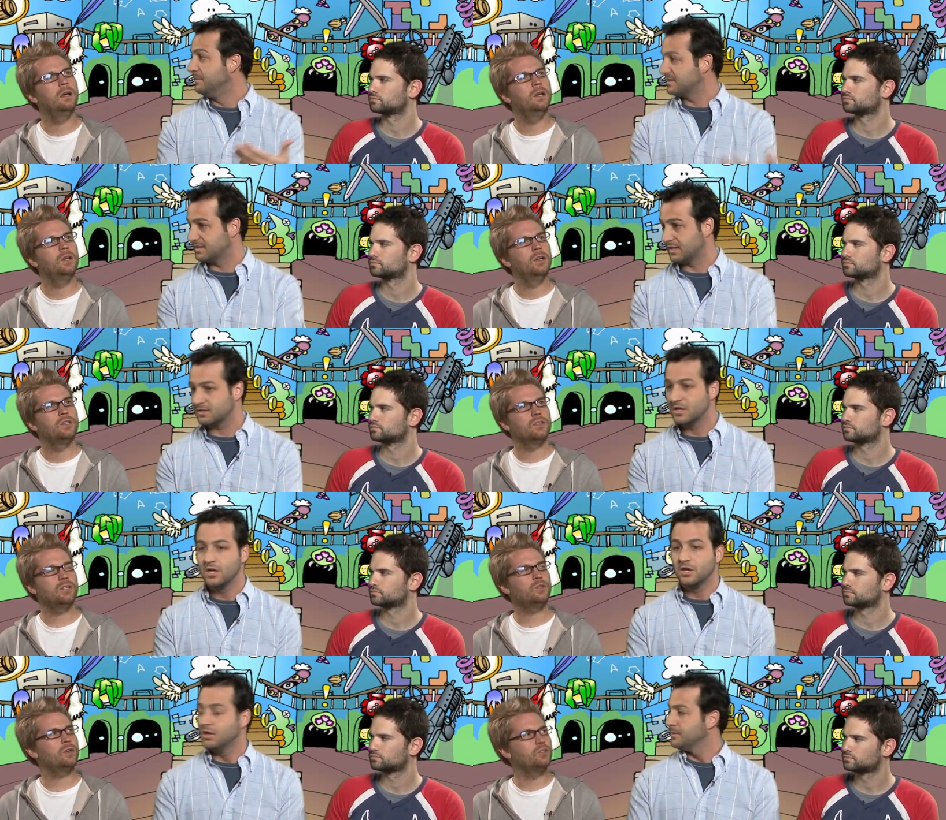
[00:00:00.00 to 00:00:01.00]
Speaker 1: business. So
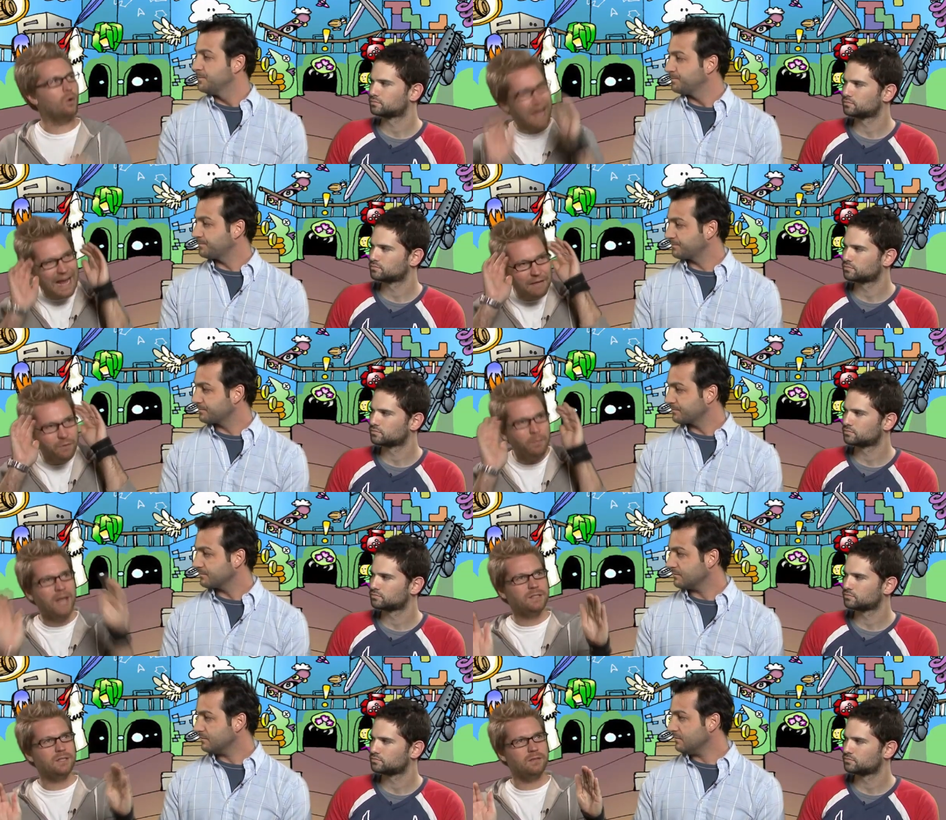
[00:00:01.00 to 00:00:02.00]
they sort of don't have the
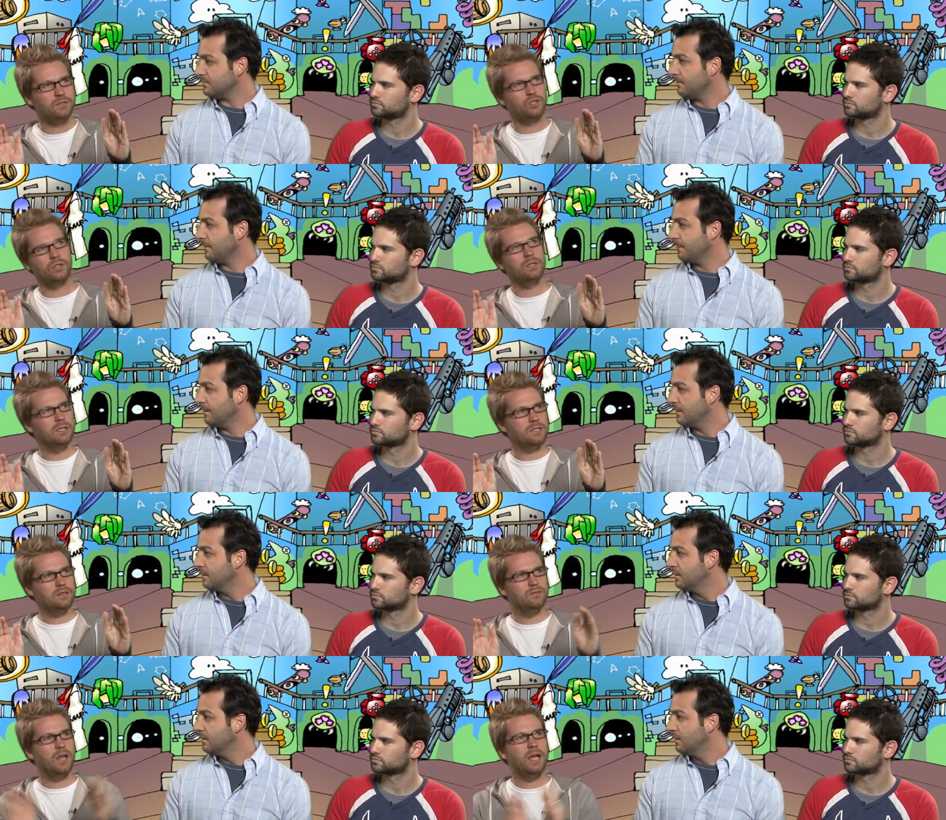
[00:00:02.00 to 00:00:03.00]
mindset of a journalist
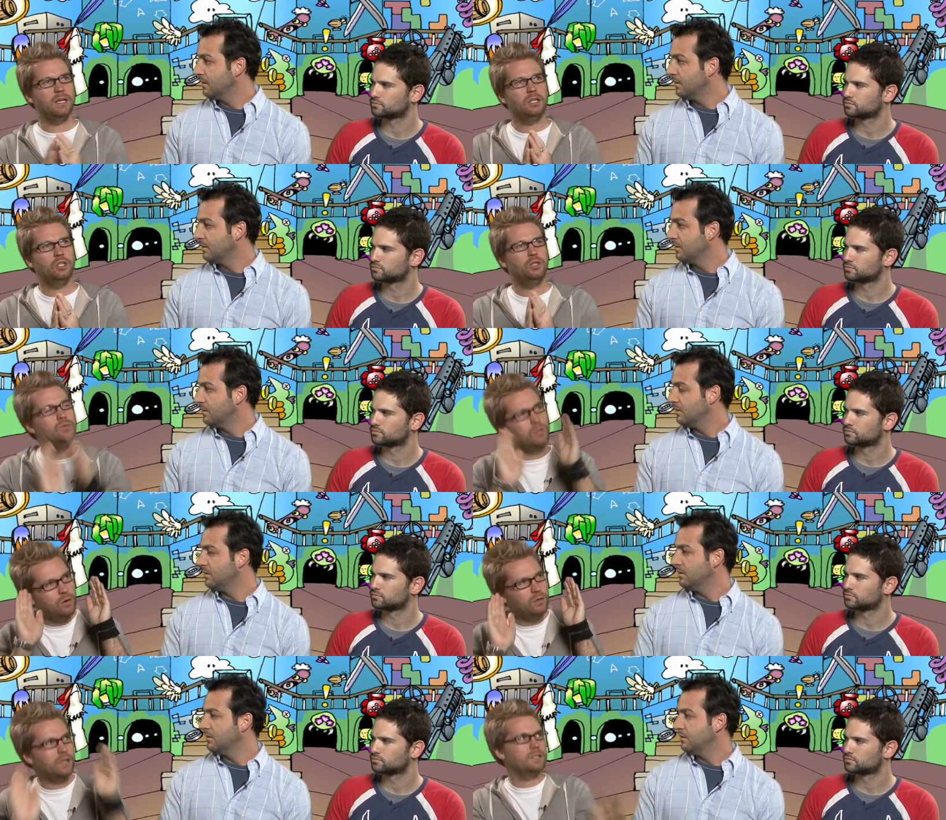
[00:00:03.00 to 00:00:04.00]
of like you
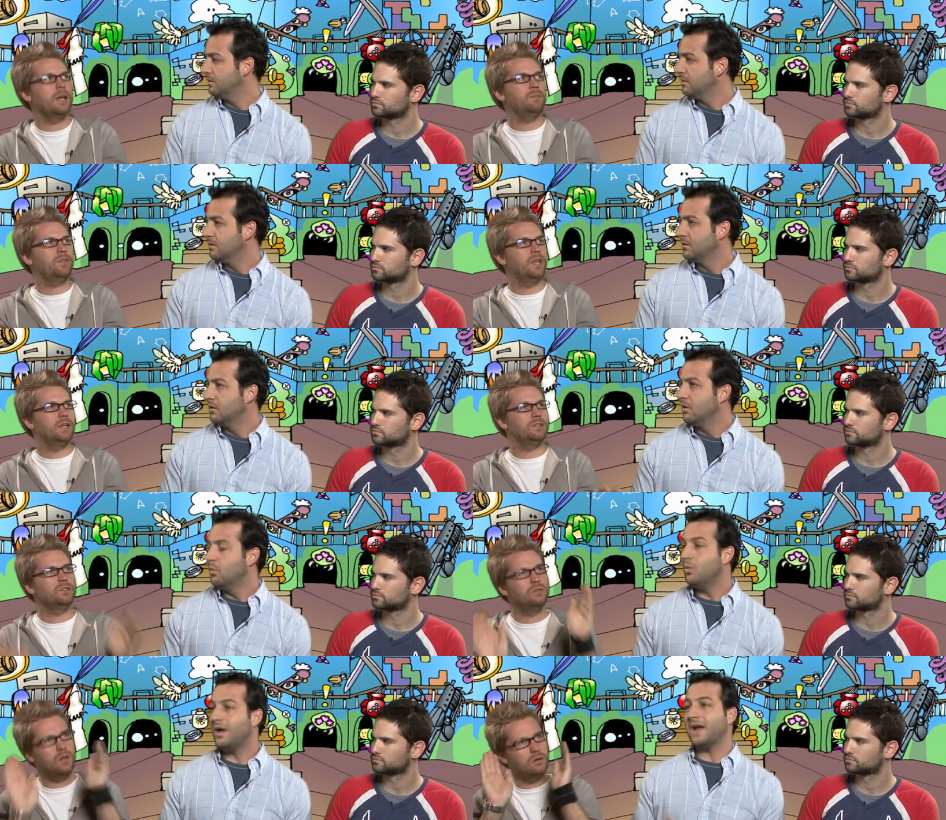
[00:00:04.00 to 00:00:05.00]
don't accept things.
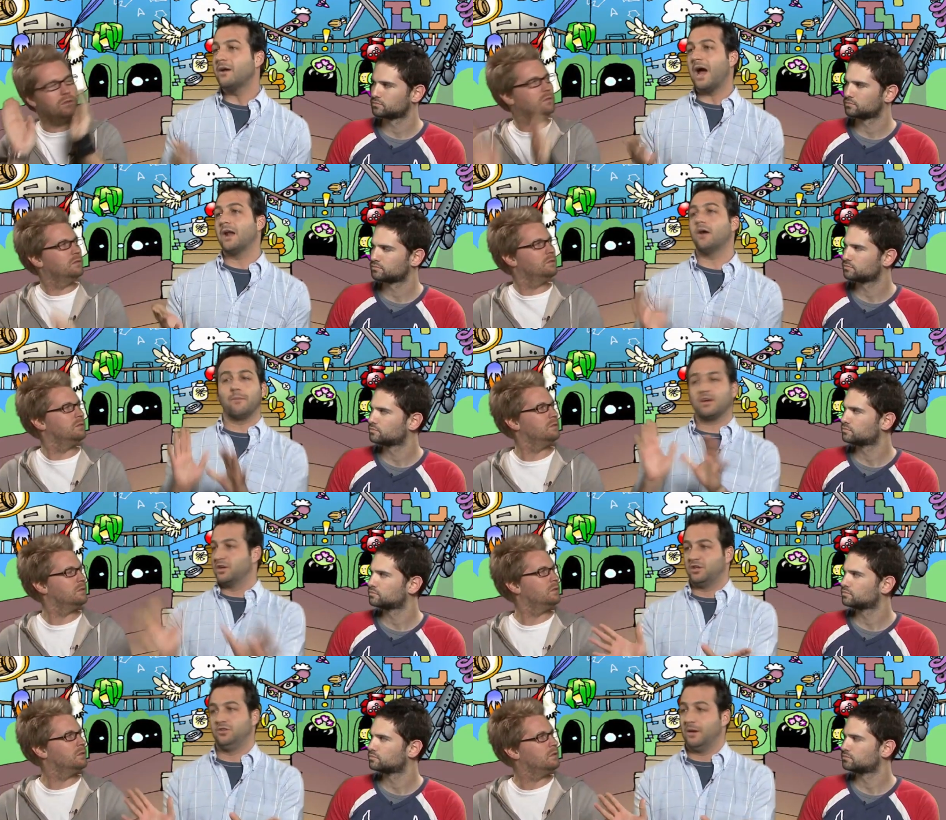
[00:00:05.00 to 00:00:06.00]
well, don't I don't. I
Speaker 2: don't. I'm not
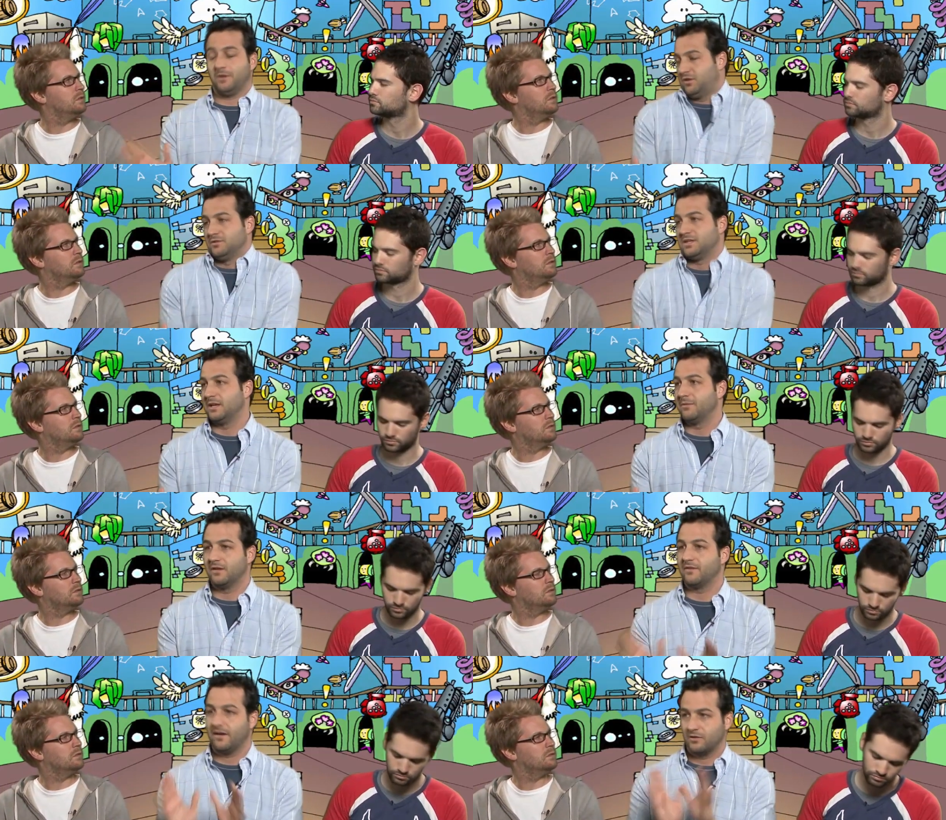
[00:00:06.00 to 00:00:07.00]
going to. I'm not accusing anybody
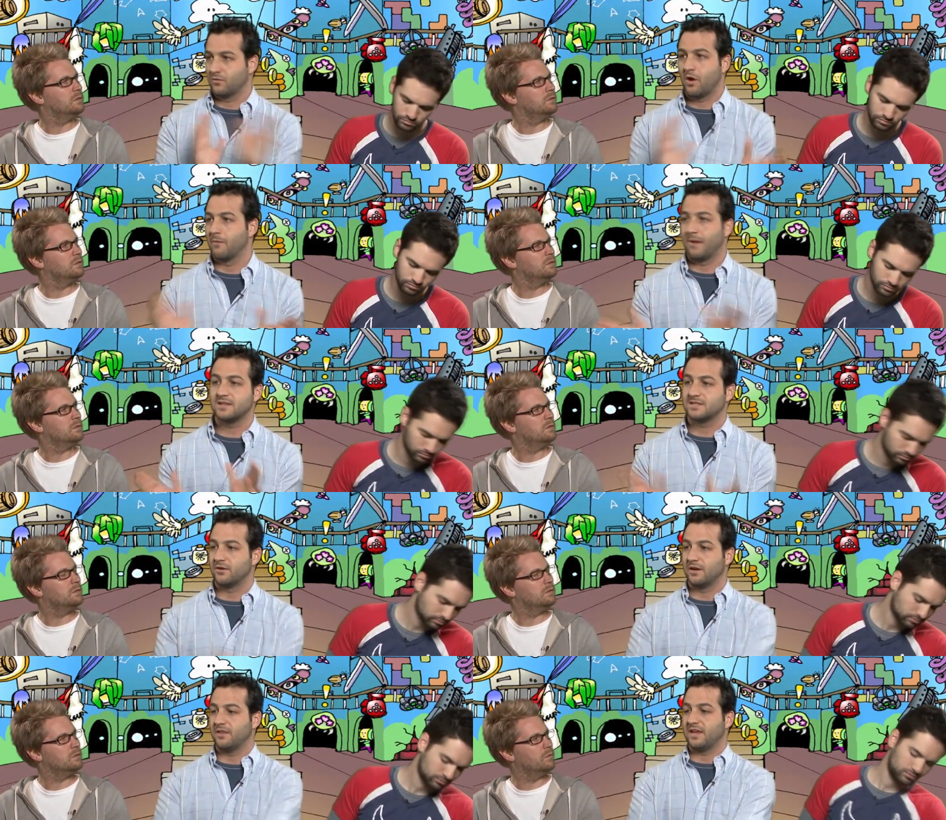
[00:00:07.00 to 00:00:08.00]
of having the mm. wrong mindset
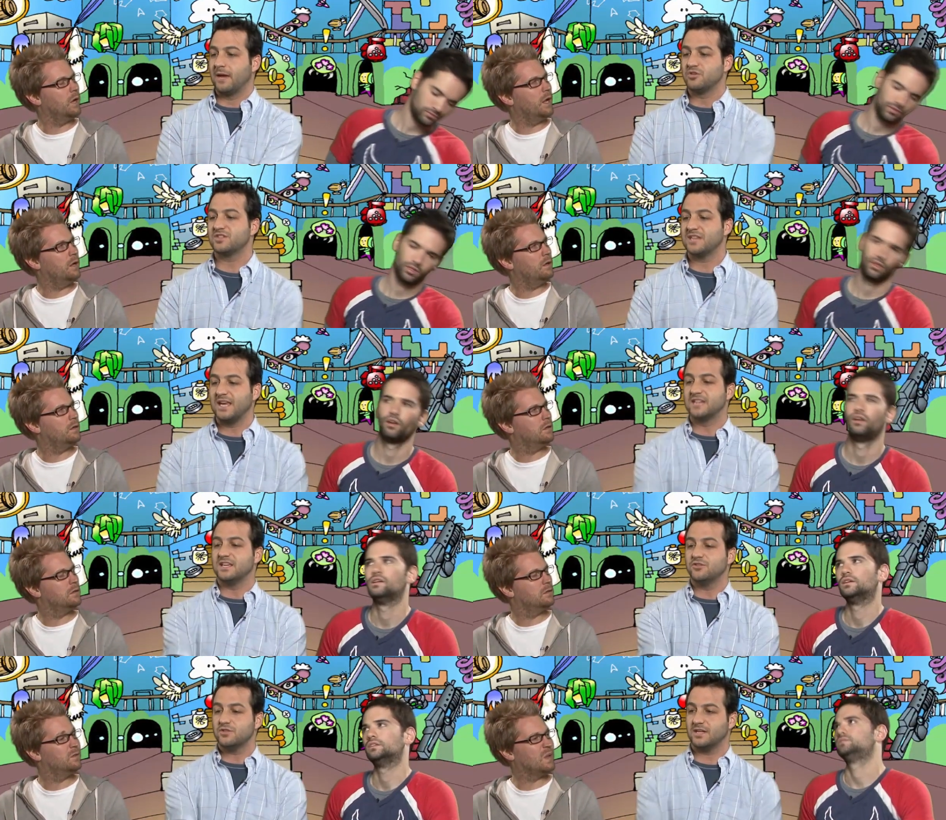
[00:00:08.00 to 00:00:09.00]
or anything. Right. I'm just saying it's
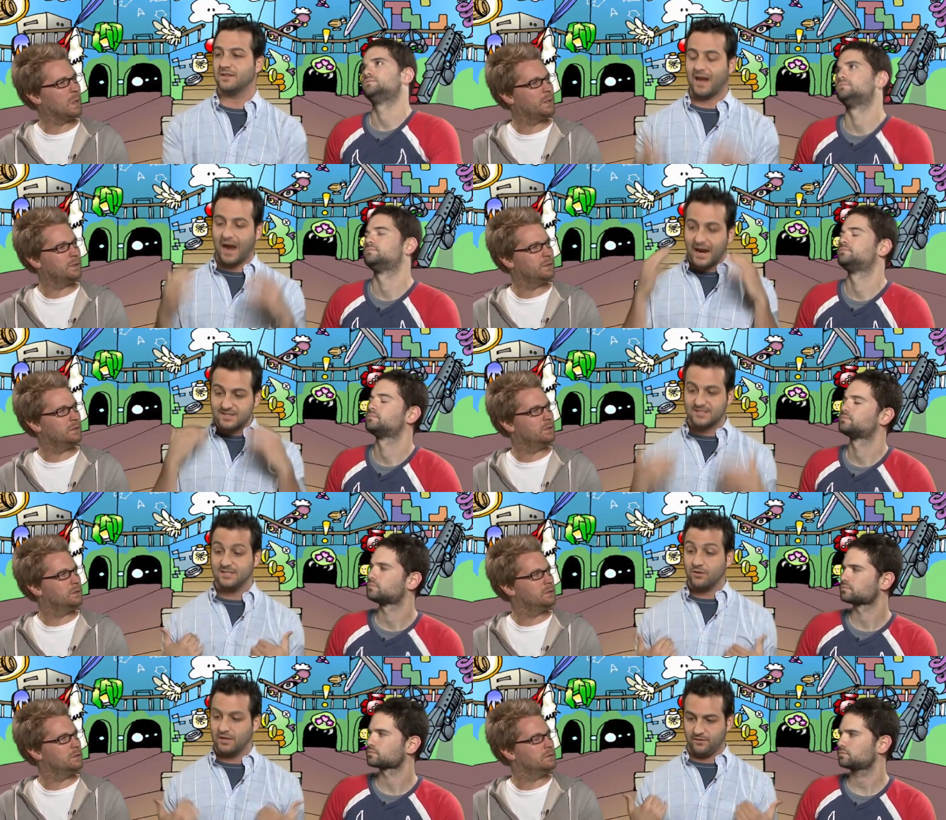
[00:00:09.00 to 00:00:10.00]
interesting that I
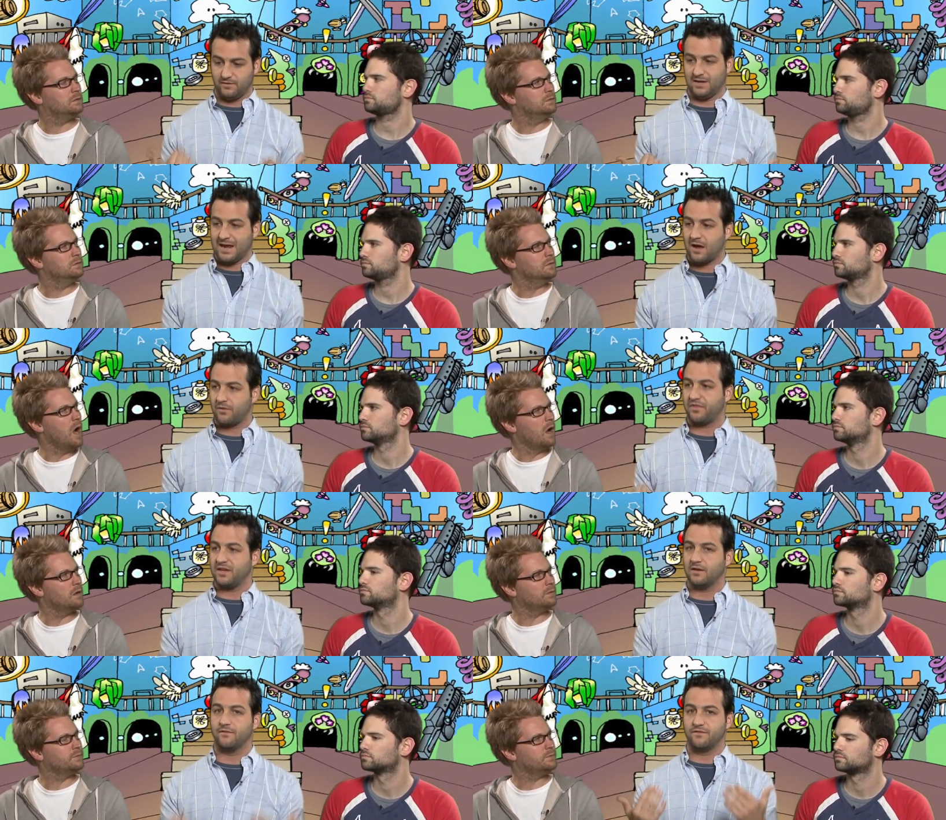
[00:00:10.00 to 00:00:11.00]
still even now
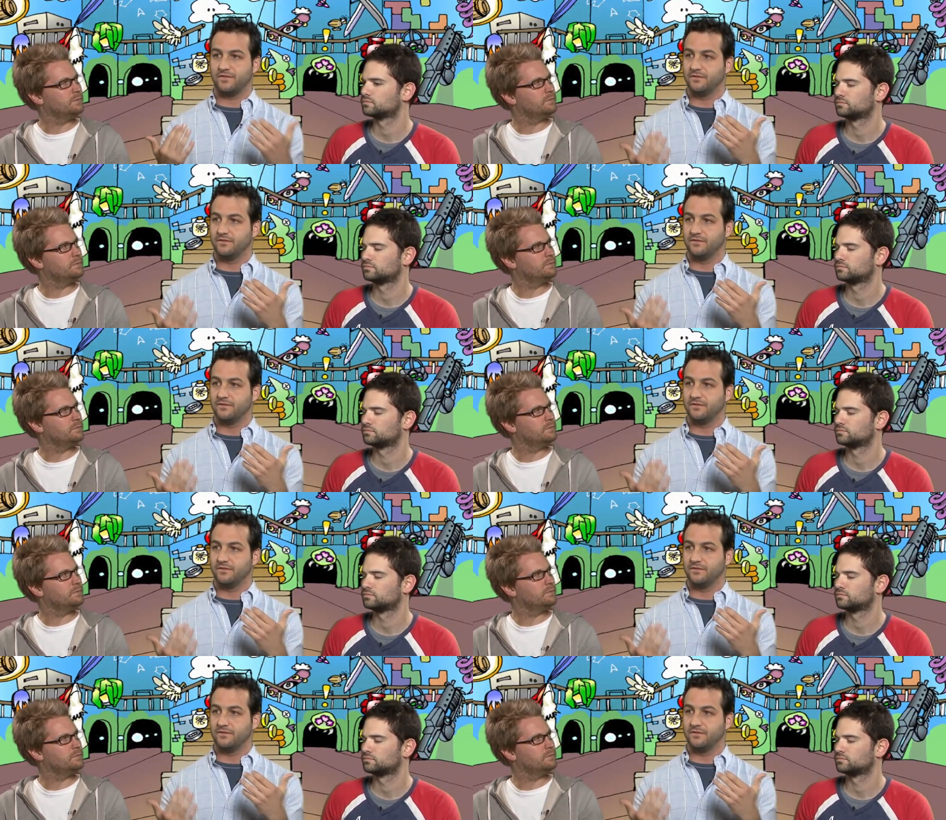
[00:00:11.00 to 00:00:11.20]
think of